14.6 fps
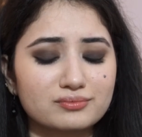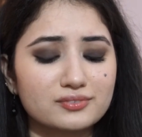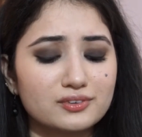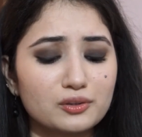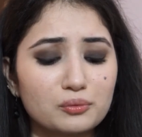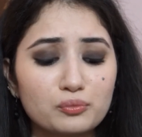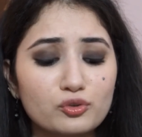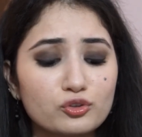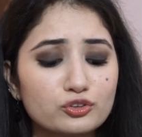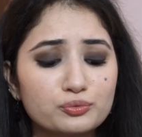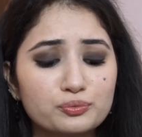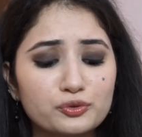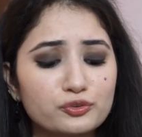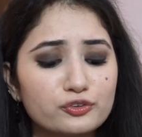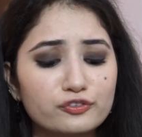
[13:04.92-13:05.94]
the most
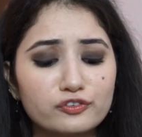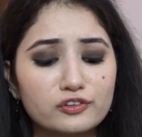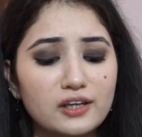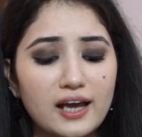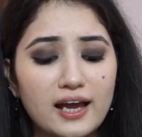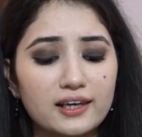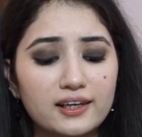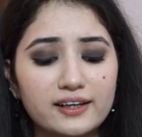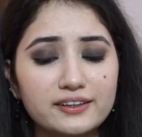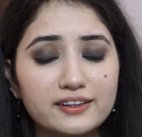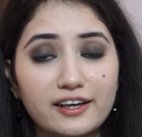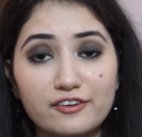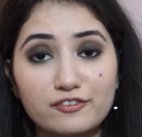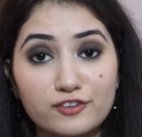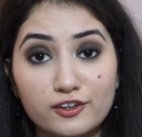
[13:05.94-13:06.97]
beautiful highlight
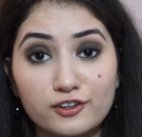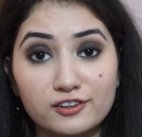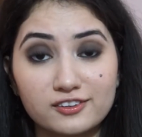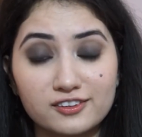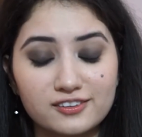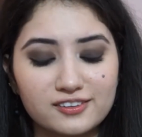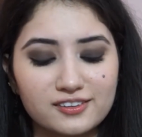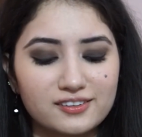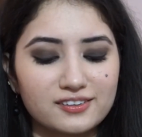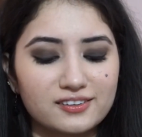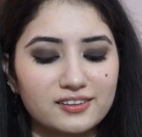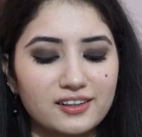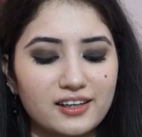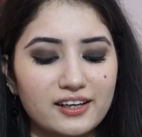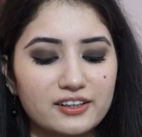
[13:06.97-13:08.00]
ever.
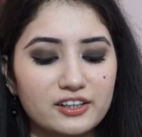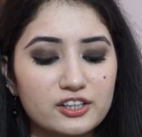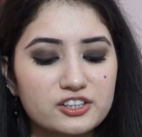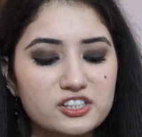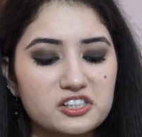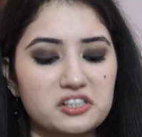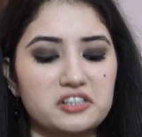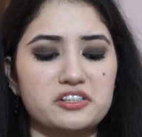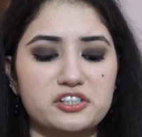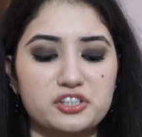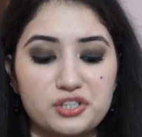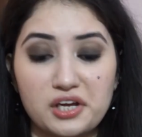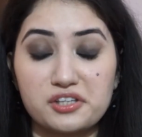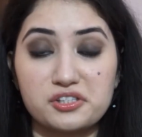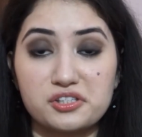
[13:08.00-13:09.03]
Like, it's
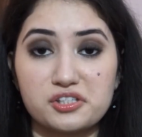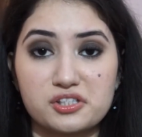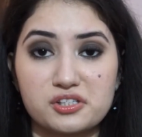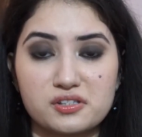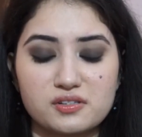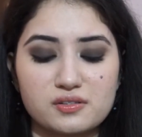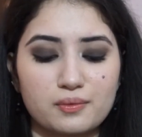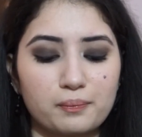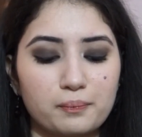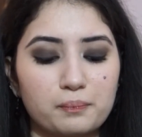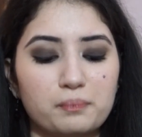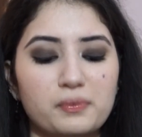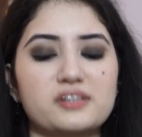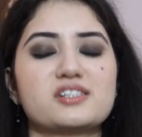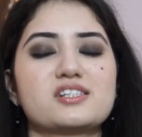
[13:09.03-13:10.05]
intense
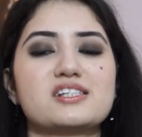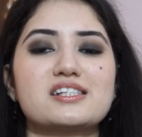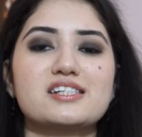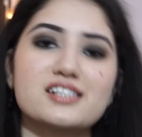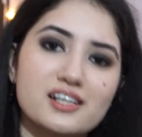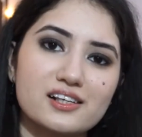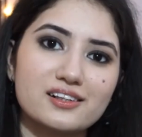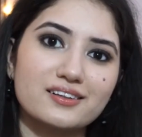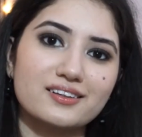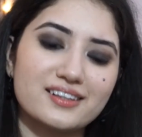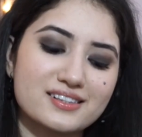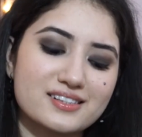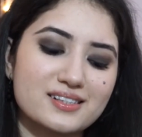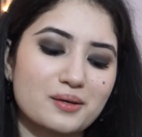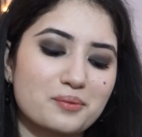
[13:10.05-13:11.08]
but still
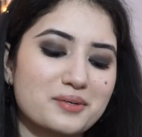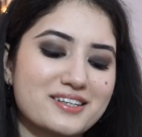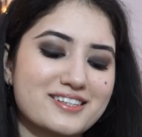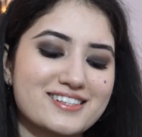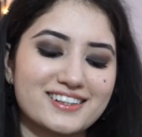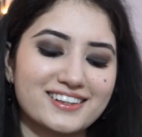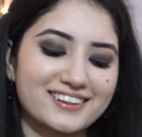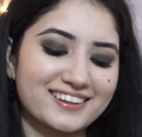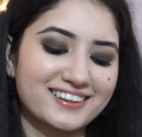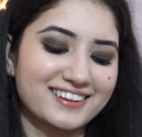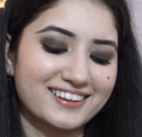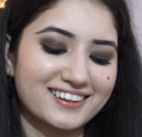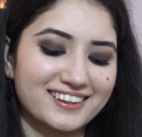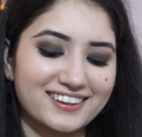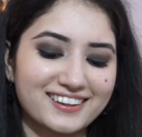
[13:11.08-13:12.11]
it's amazing.
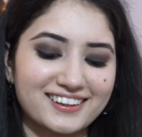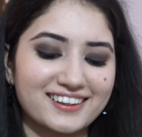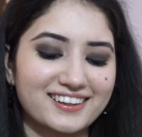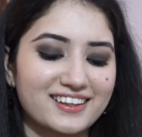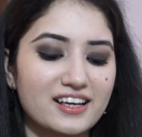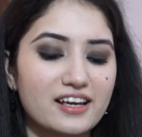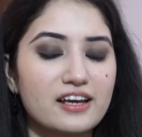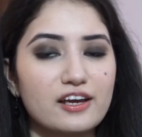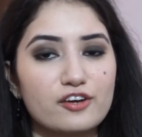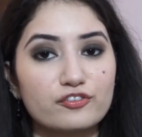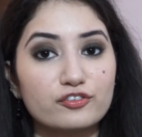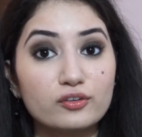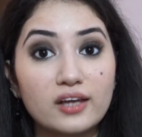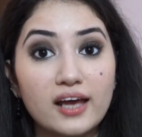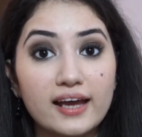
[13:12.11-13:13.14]
If
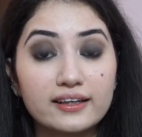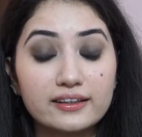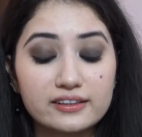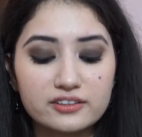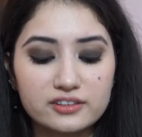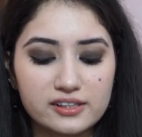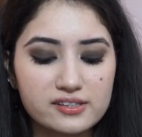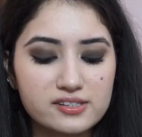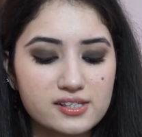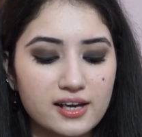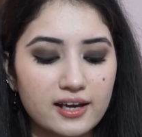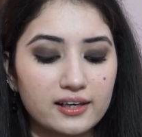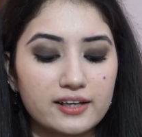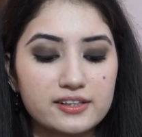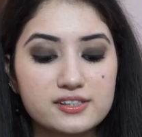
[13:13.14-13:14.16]
you like intense
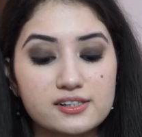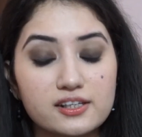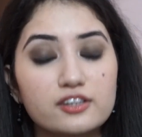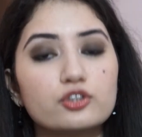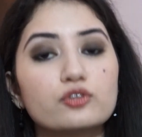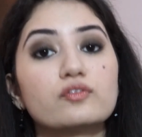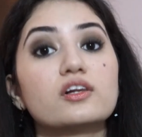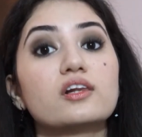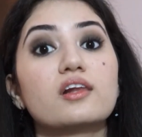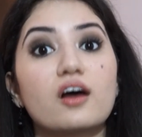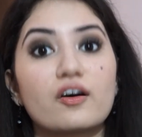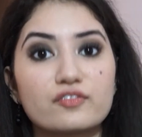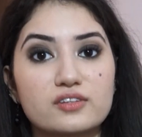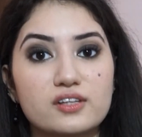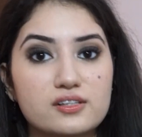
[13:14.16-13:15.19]
highlights, then you will
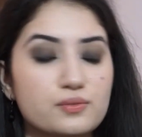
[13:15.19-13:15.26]
love this